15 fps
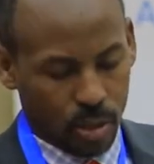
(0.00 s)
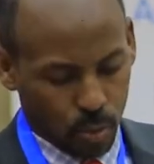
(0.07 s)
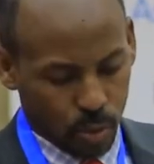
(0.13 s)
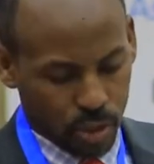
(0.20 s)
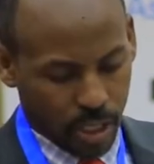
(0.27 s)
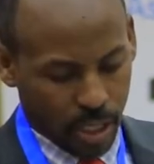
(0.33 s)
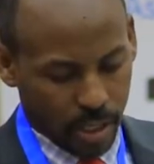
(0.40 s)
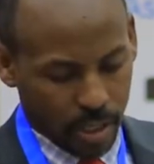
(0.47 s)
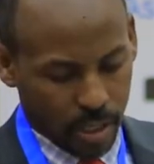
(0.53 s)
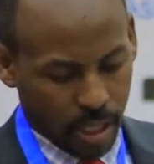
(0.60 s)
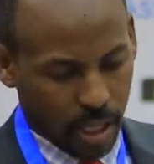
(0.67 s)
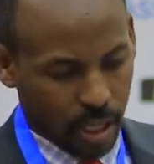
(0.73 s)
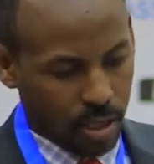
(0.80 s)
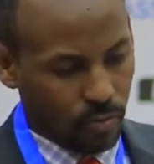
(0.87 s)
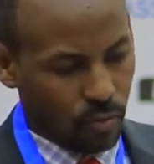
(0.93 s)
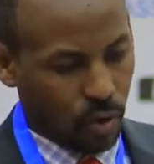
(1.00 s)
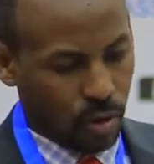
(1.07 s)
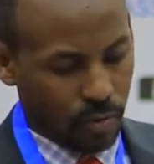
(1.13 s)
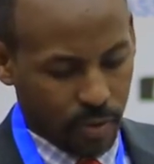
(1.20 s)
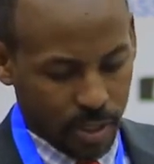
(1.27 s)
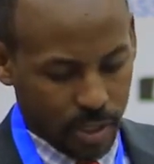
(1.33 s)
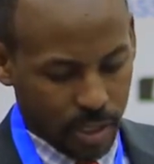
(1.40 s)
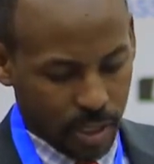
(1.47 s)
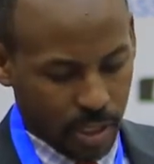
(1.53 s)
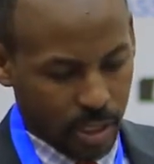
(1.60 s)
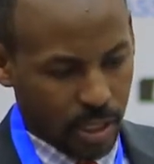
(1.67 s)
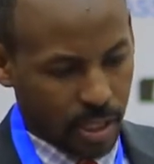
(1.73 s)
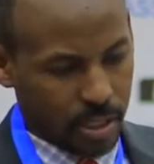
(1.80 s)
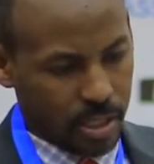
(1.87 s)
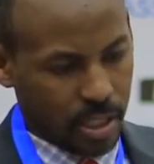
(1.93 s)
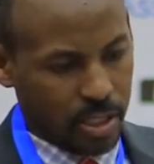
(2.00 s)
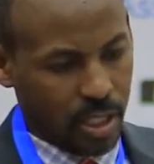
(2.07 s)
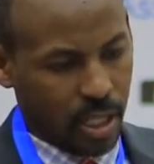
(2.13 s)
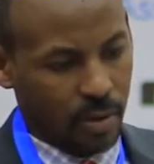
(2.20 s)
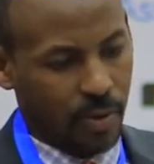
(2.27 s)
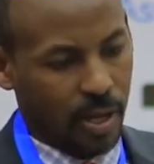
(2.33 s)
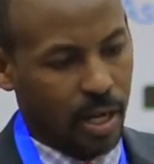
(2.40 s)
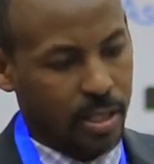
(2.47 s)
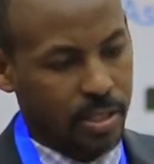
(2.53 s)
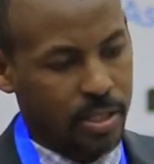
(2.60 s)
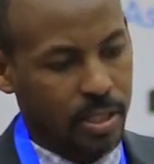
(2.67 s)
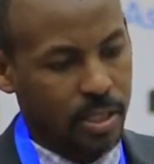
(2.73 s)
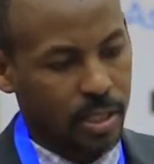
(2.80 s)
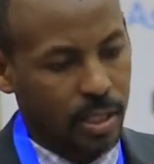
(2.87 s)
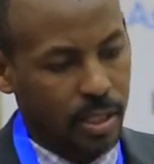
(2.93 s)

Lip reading: which are involved in the surveillance.